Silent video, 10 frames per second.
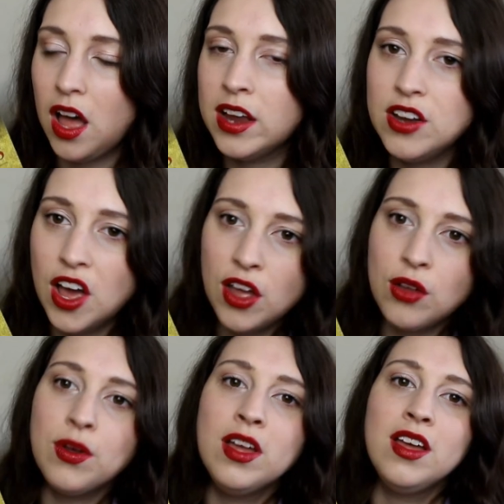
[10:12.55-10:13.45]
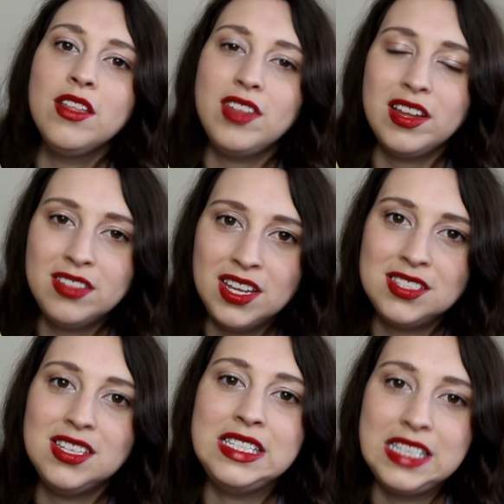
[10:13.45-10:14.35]
I know that
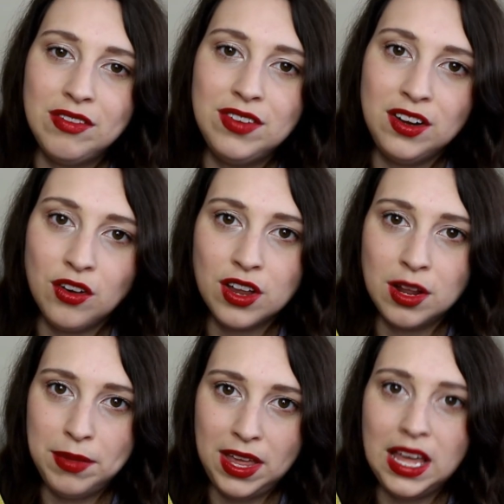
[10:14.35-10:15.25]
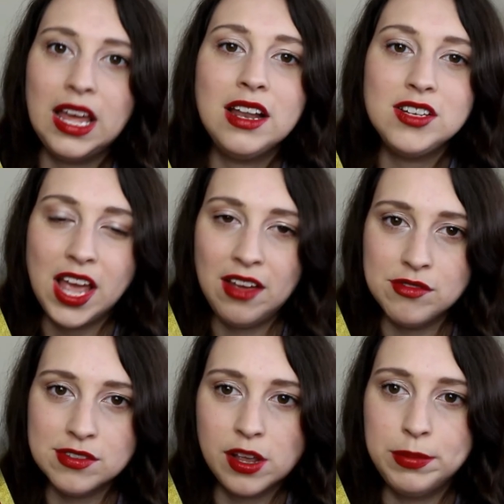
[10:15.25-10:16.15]
this is definitely not going to be to
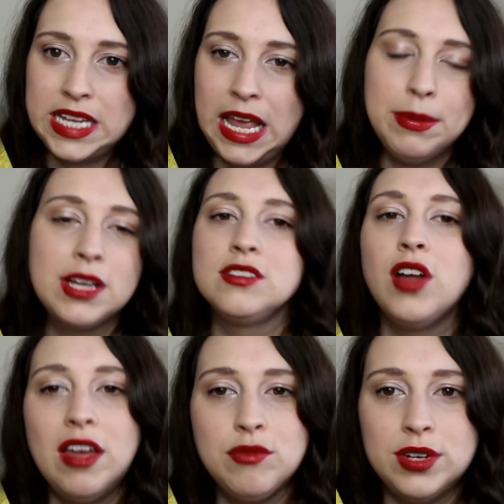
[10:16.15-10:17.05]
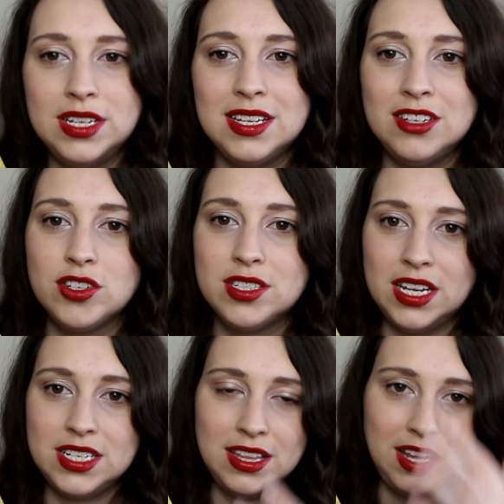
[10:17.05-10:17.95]
everyone's cup of tea, because not everyone is
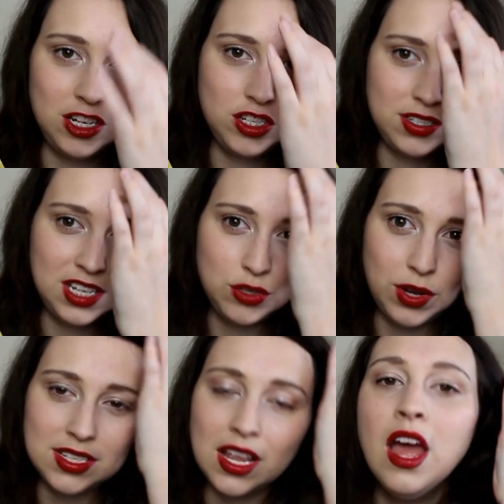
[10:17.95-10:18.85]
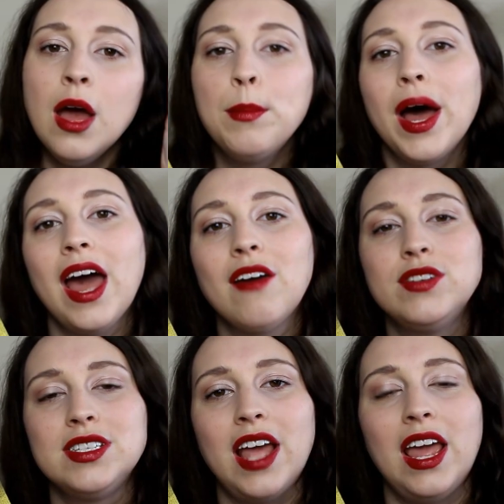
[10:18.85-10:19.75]
interested in the history of sexuality. But I
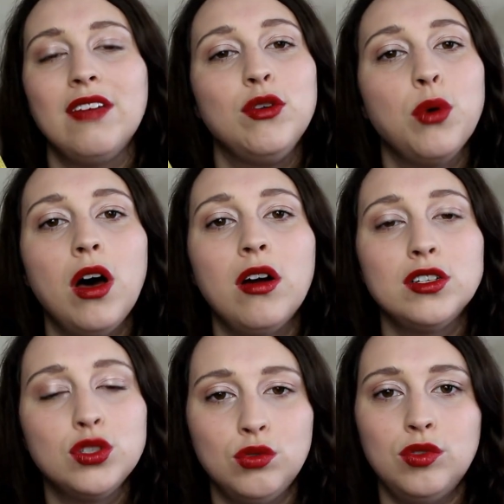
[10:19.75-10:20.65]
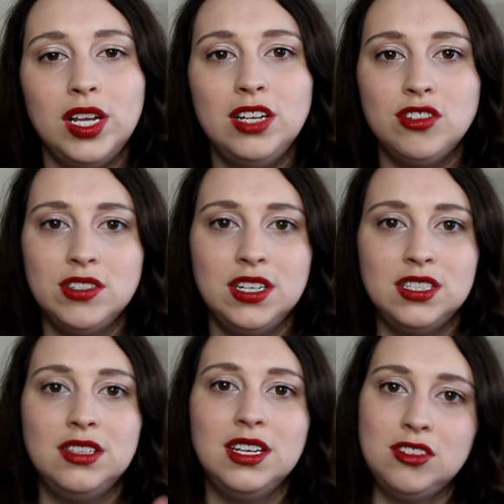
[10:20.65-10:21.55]
have to say, if you are at all
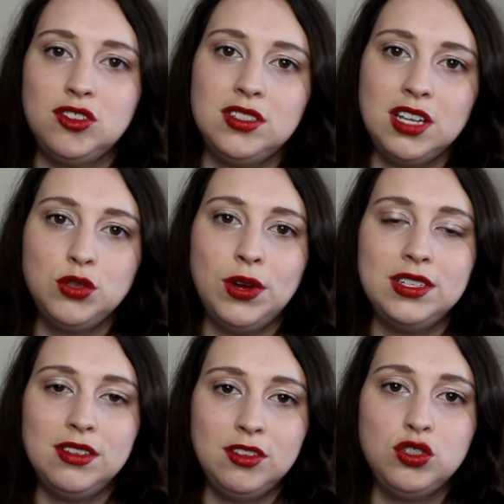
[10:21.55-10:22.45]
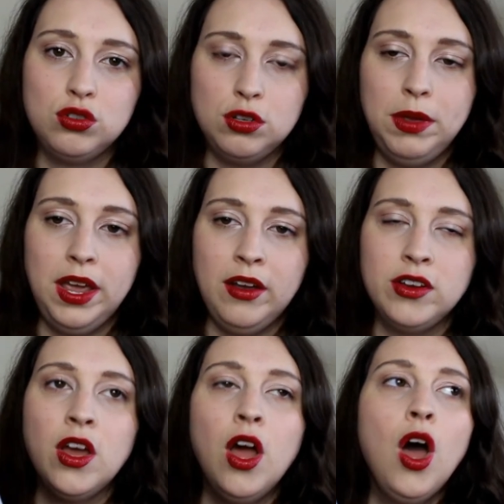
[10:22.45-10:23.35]
interested in the history of sexuality of the Georgian period,